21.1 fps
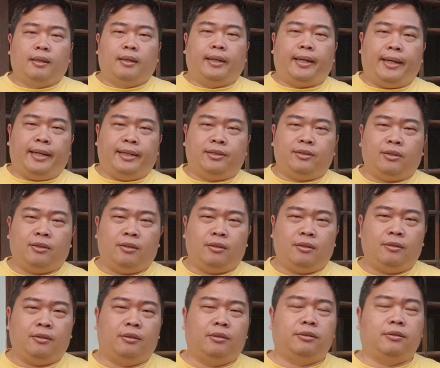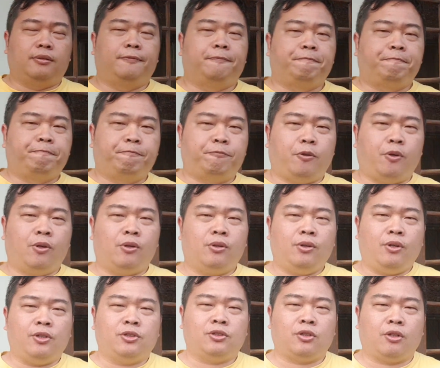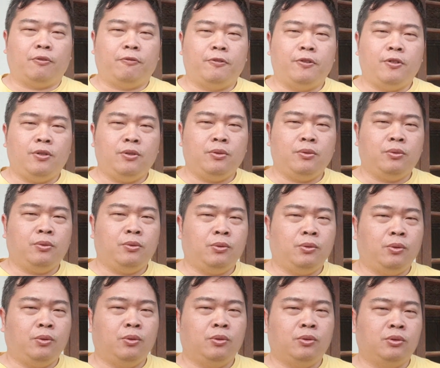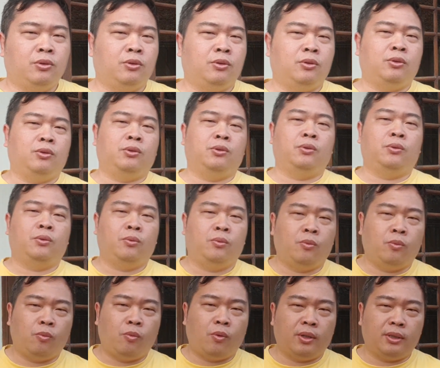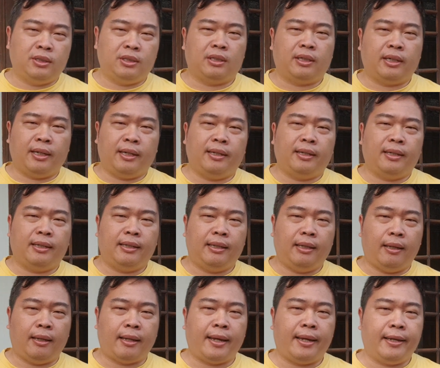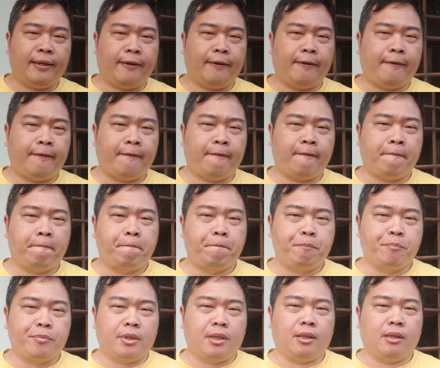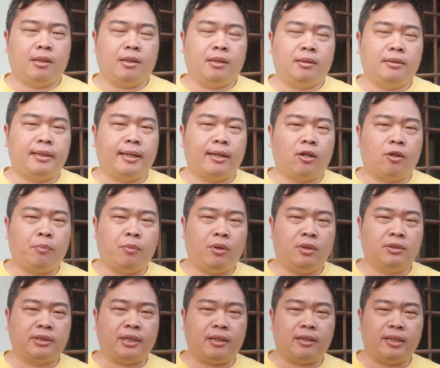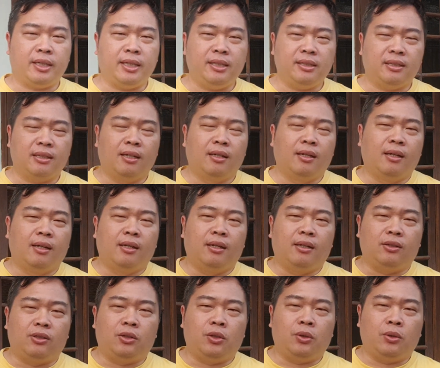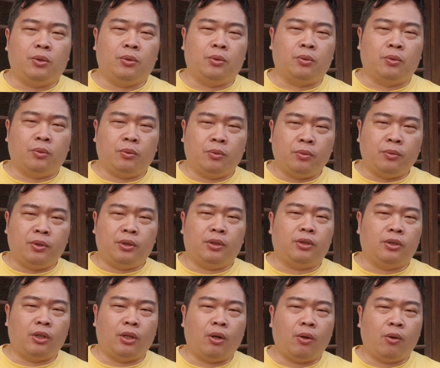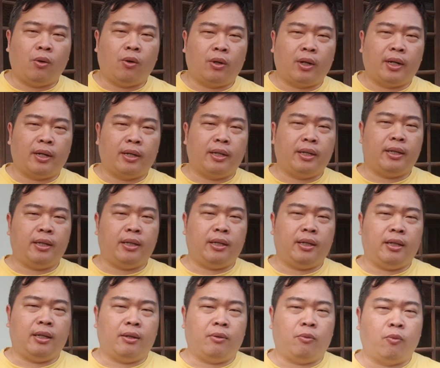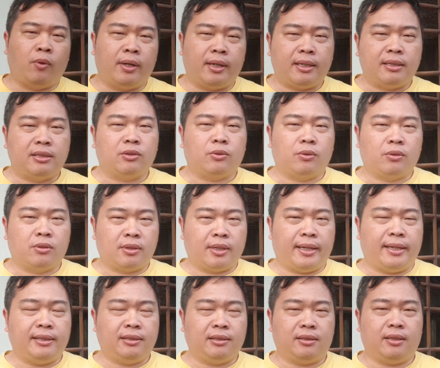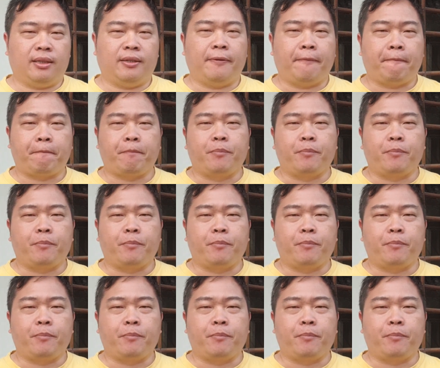Okay, so for those of you who watch and like the Dragon Ball series, you will know already what is Ultra Instinct.